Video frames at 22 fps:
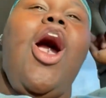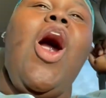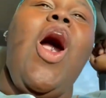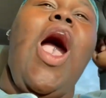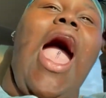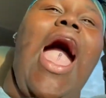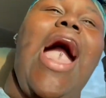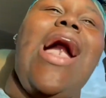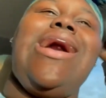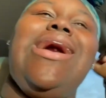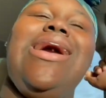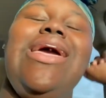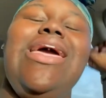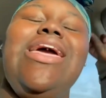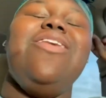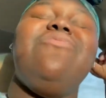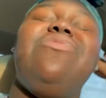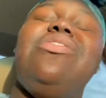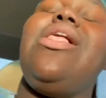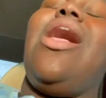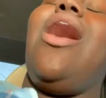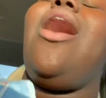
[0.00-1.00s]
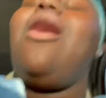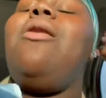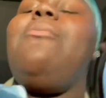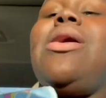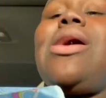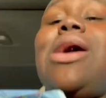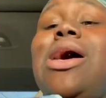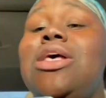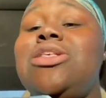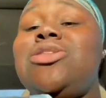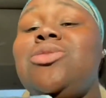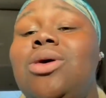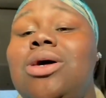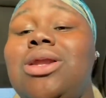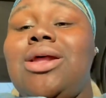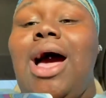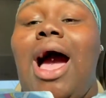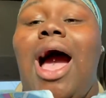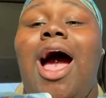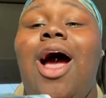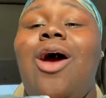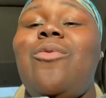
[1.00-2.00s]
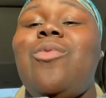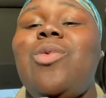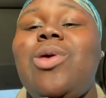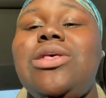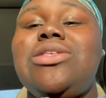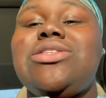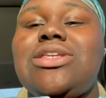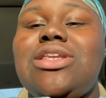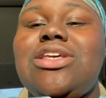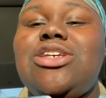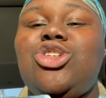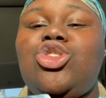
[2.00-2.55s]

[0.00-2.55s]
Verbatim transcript: i couldn't vlog because one of our residents